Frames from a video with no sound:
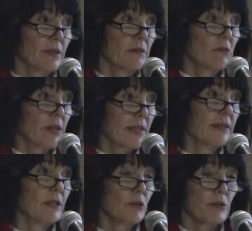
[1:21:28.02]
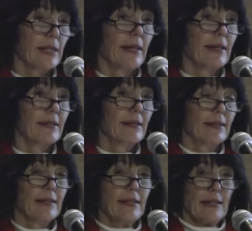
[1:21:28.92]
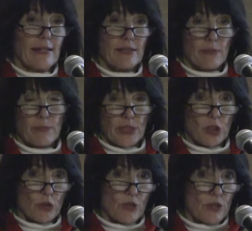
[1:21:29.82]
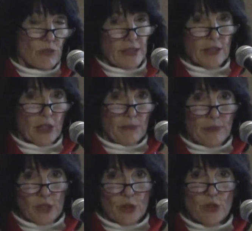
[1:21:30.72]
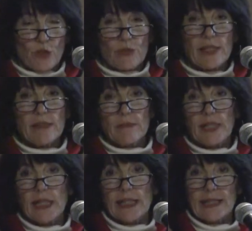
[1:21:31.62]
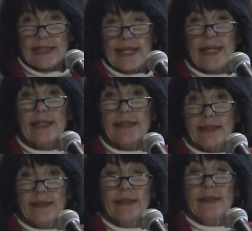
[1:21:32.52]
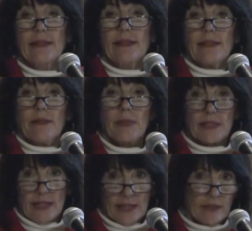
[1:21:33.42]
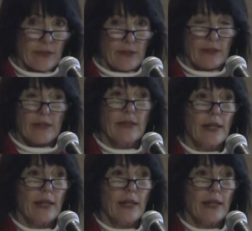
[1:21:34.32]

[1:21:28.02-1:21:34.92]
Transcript: The one in the UK is a bitter, what they call bittersweet, meaning it's tannic, but not tart.